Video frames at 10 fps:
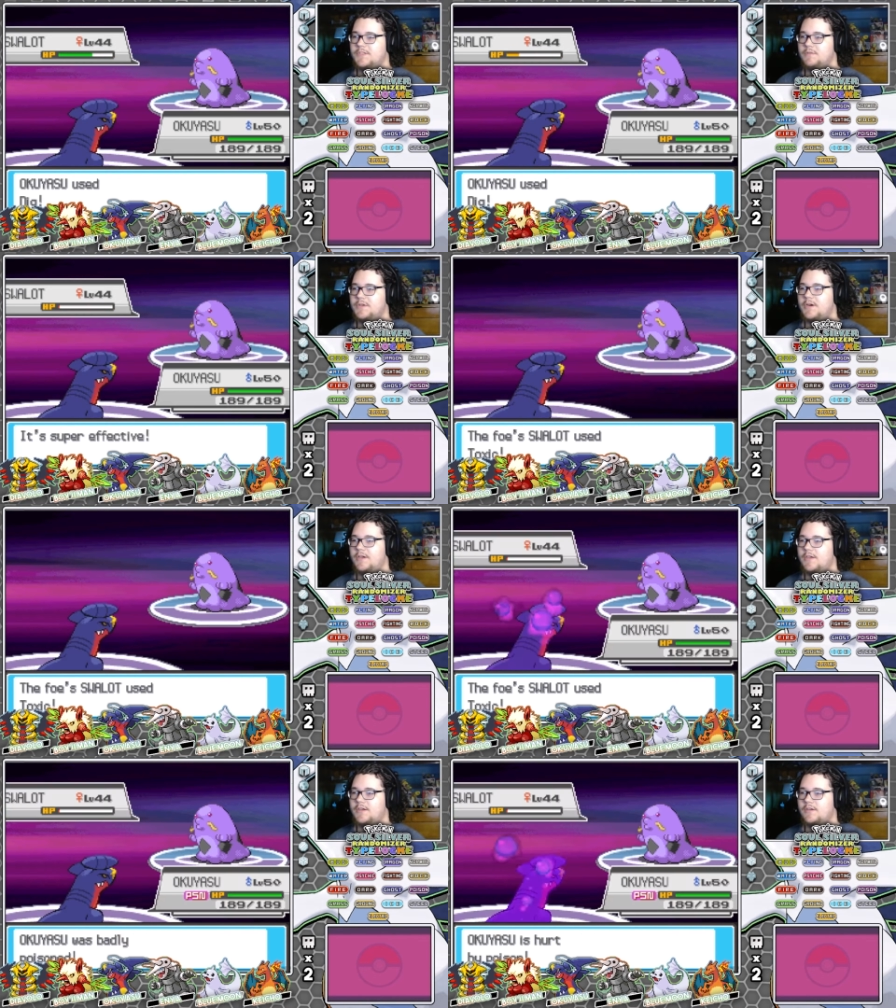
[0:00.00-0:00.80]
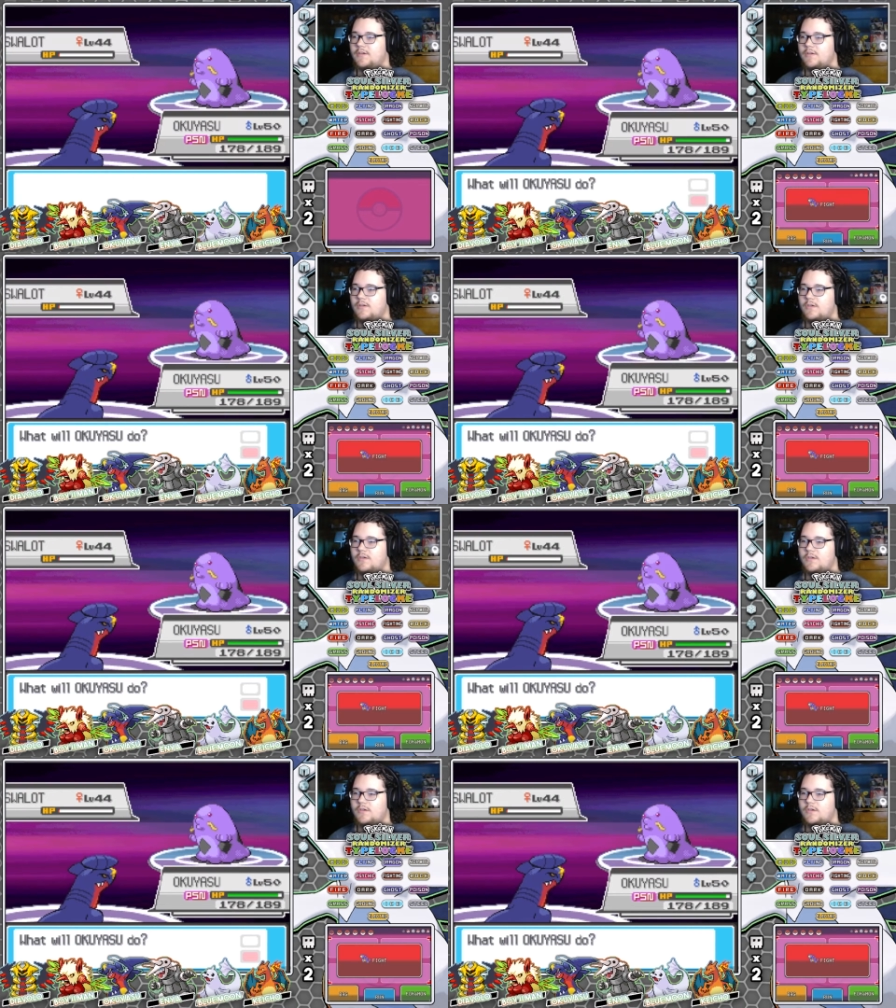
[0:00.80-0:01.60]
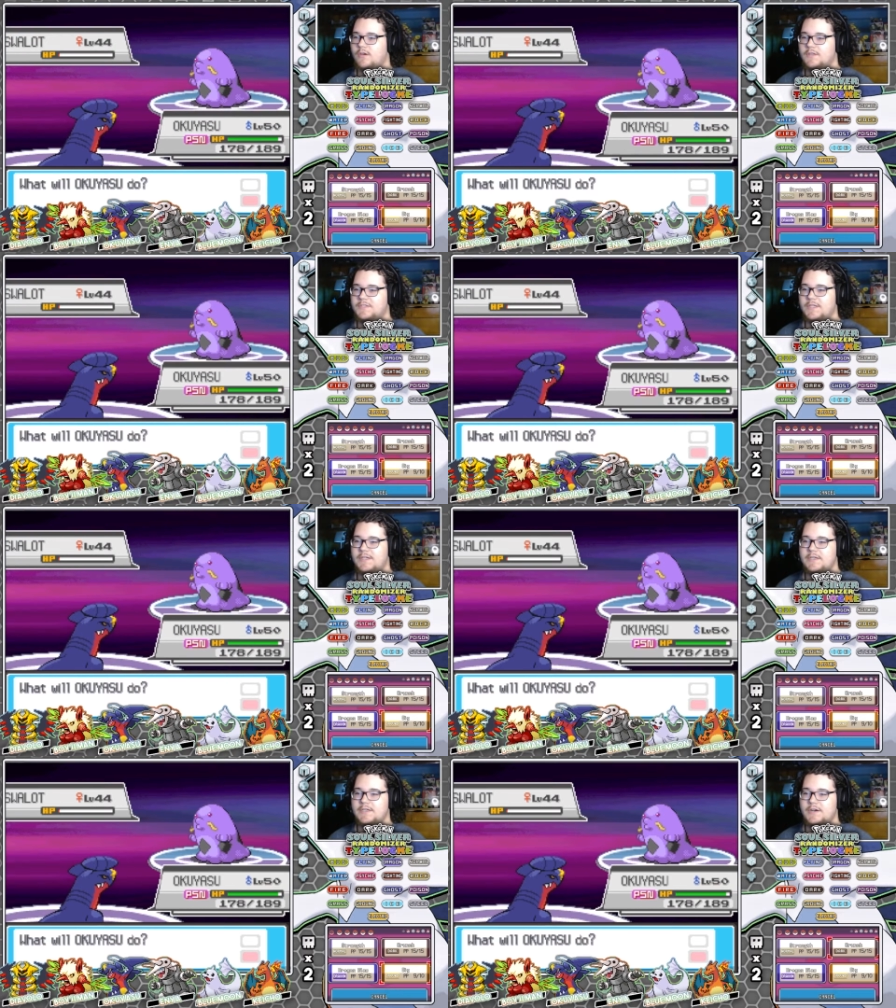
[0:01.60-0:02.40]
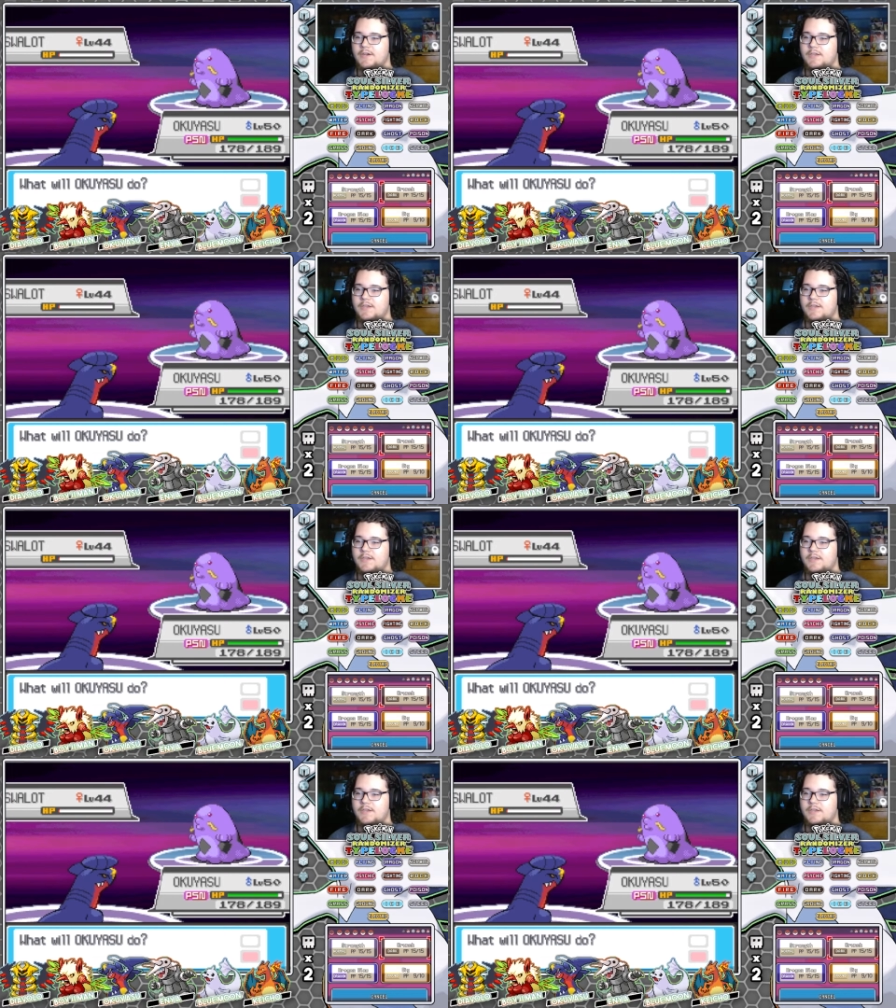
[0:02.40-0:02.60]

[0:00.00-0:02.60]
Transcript: Derek? Oh, it's Lady Derek.